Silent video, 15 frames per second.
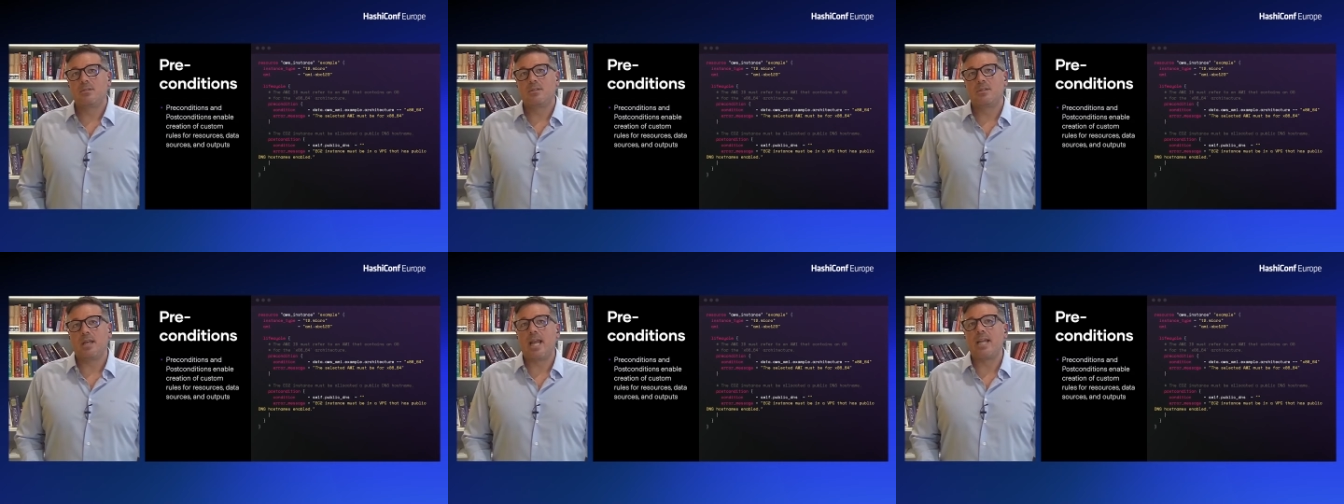
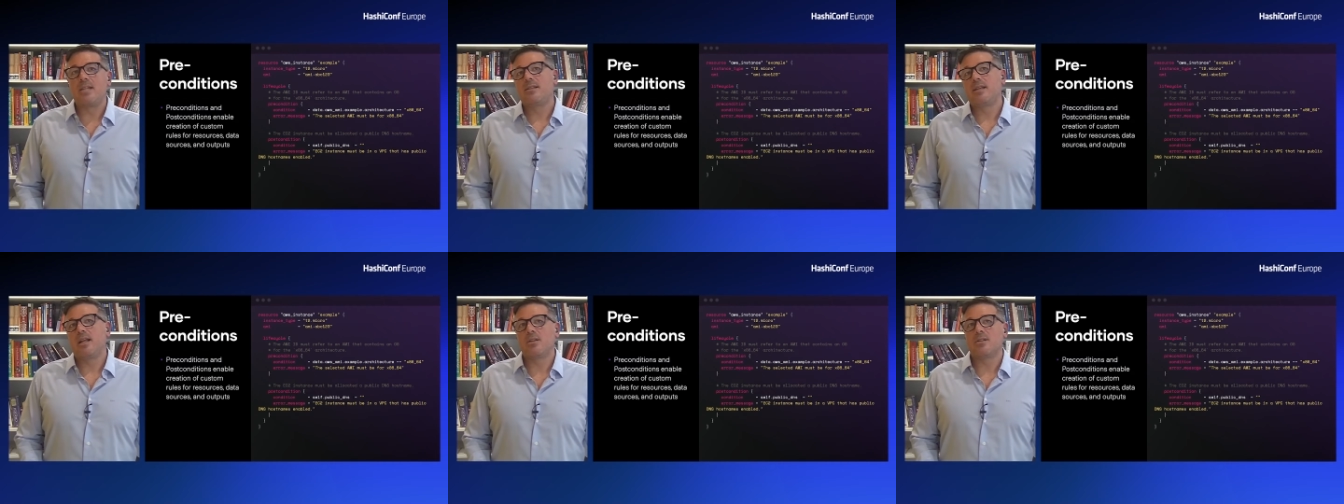to
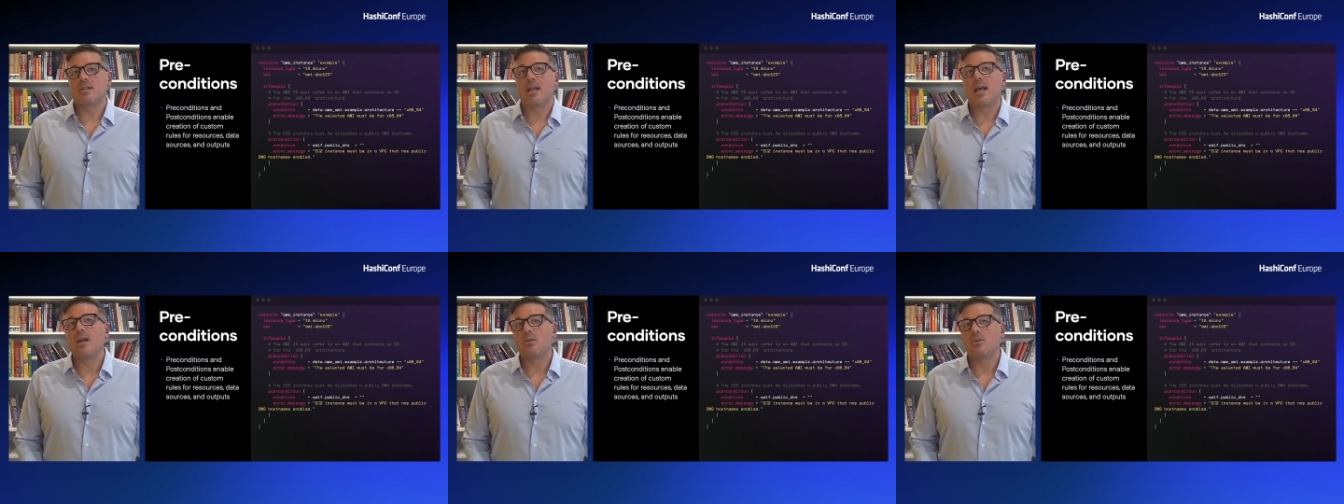HCL as a
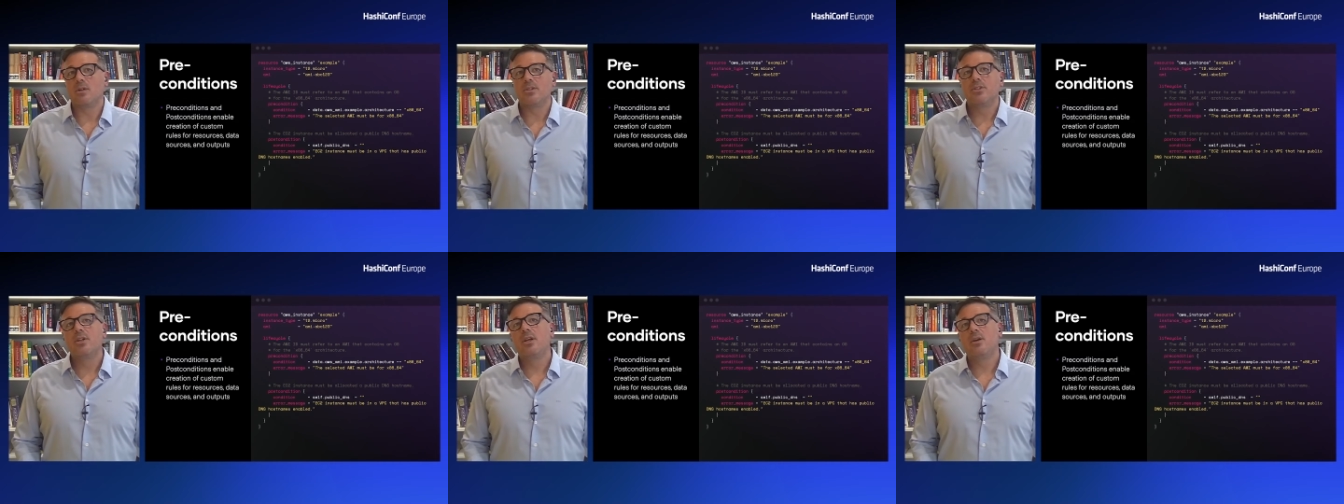
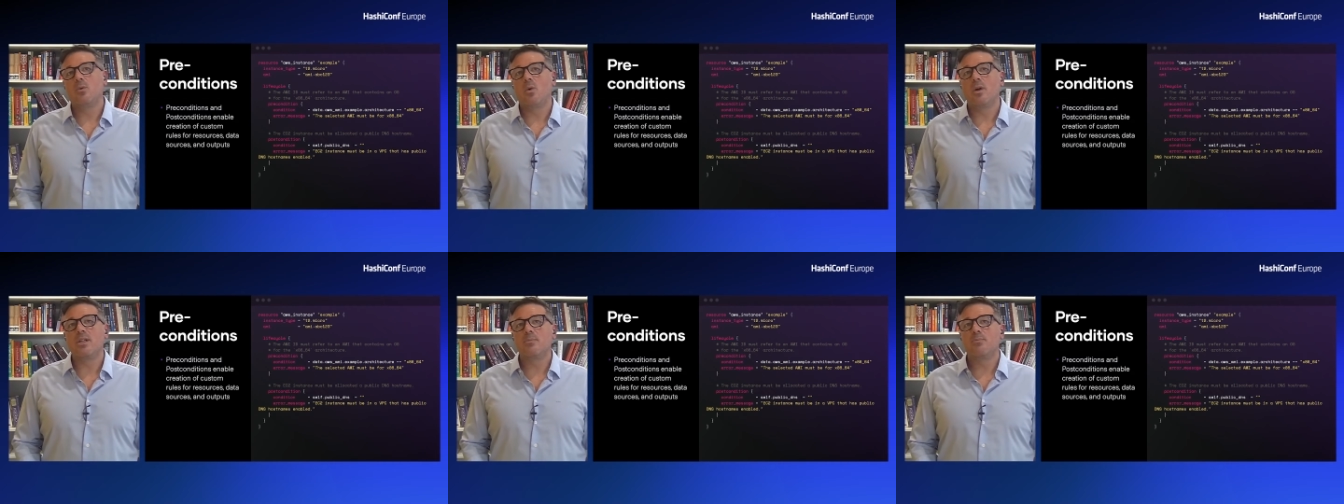language
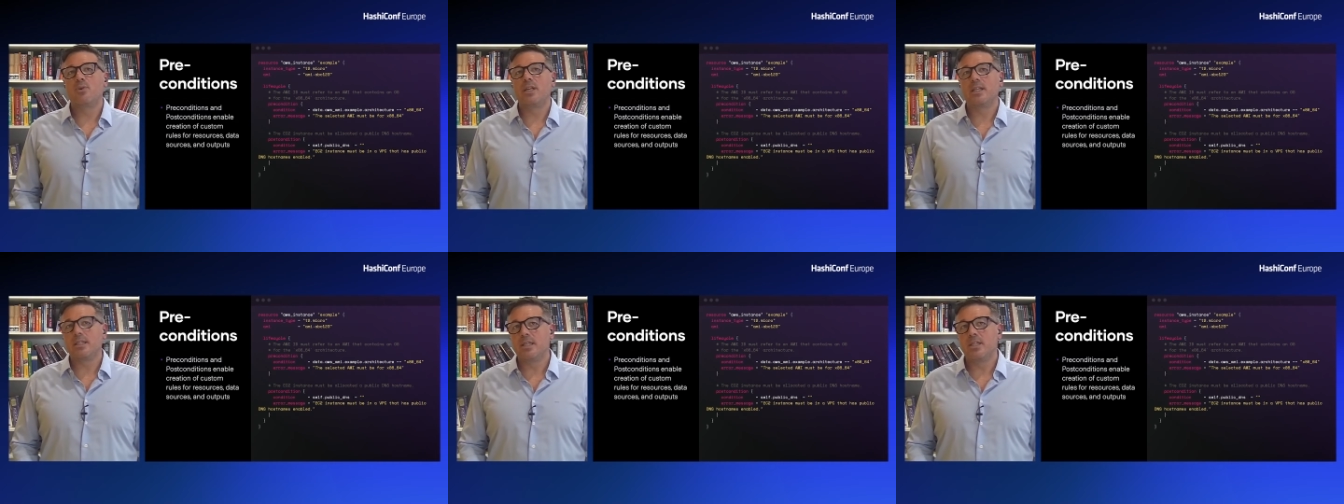one is
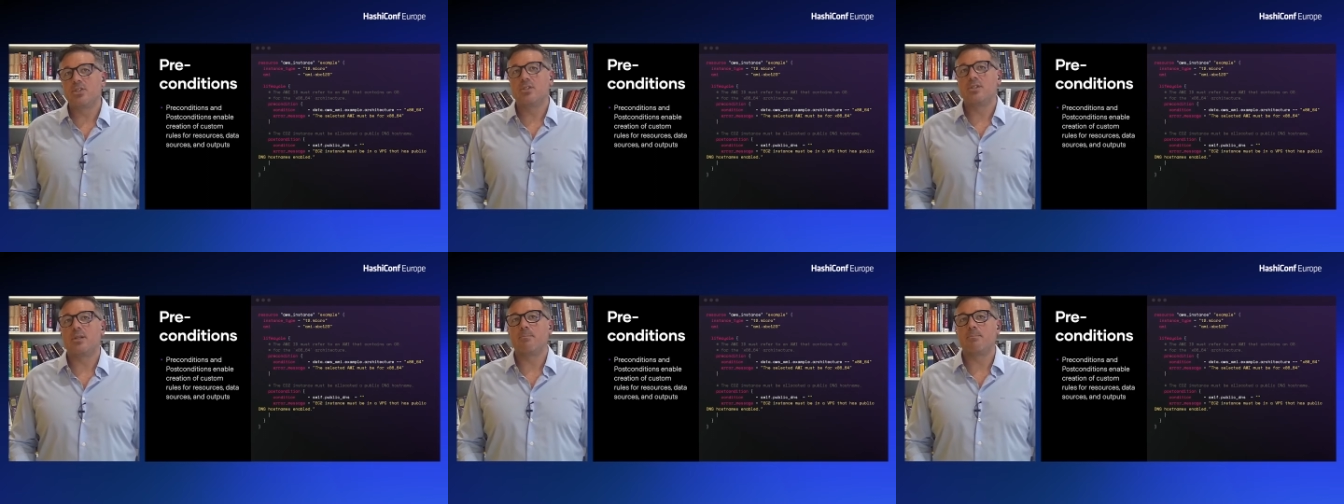
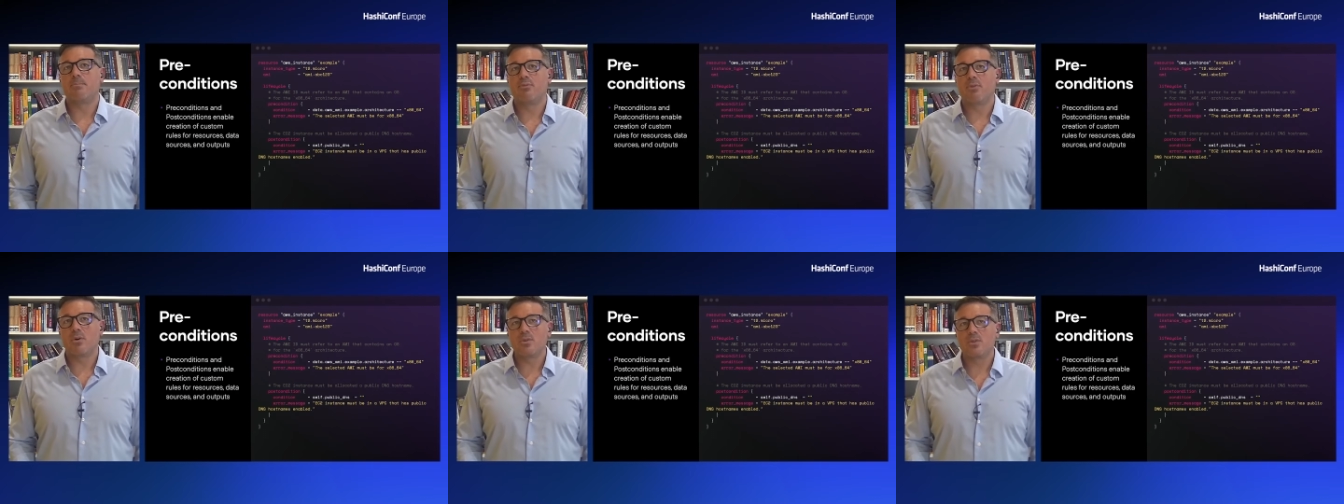preconditions and
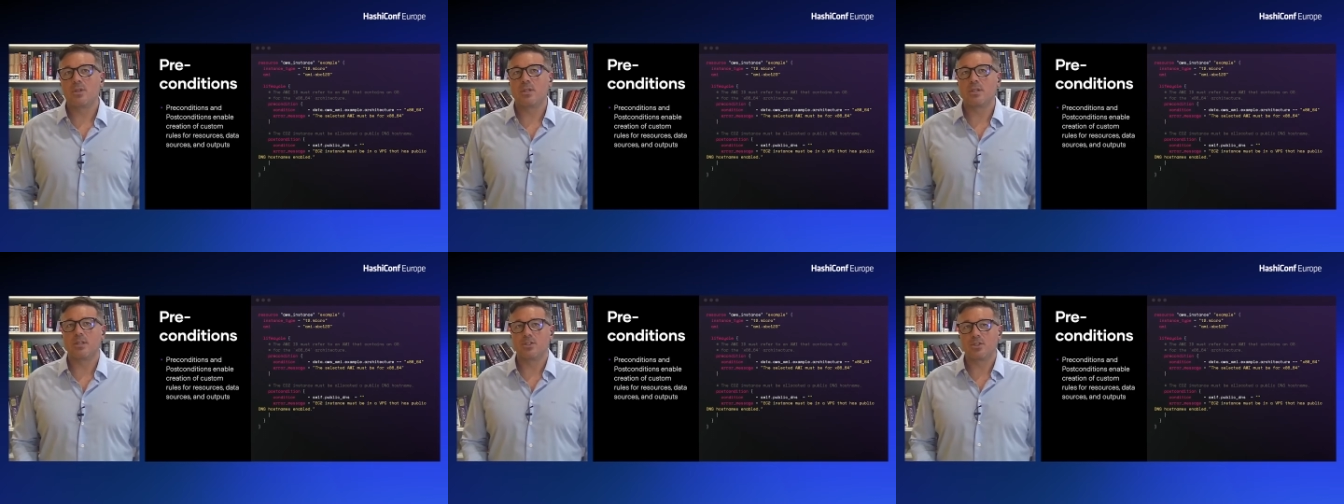post
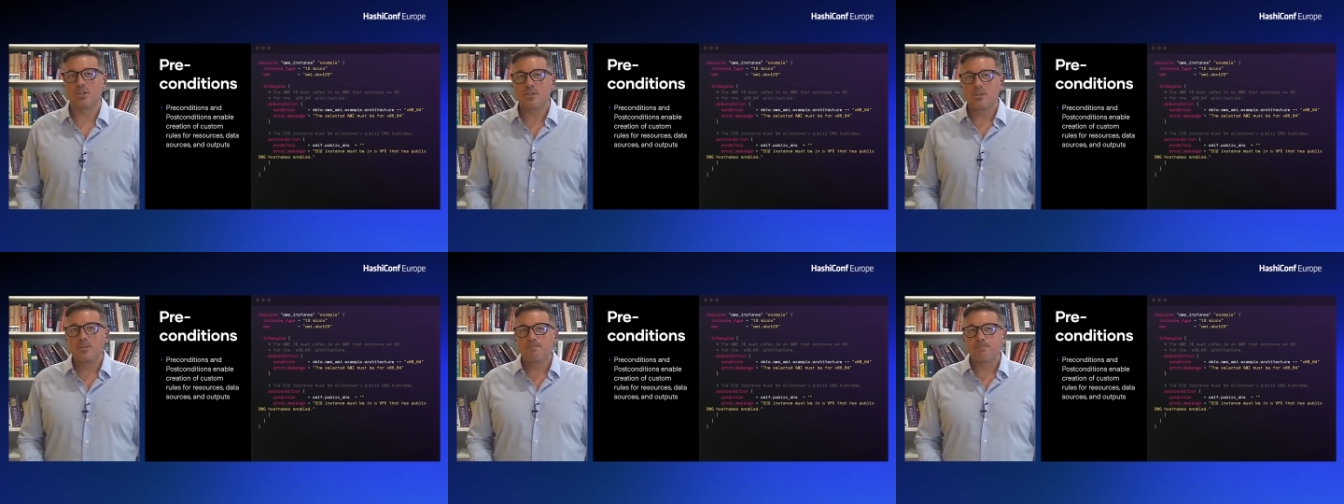
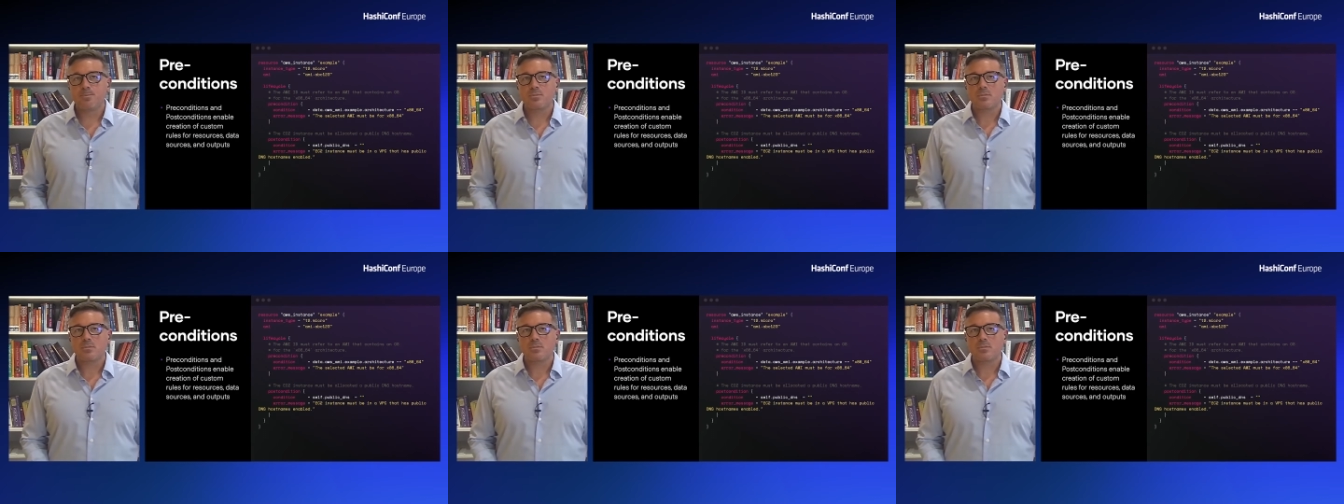conditions.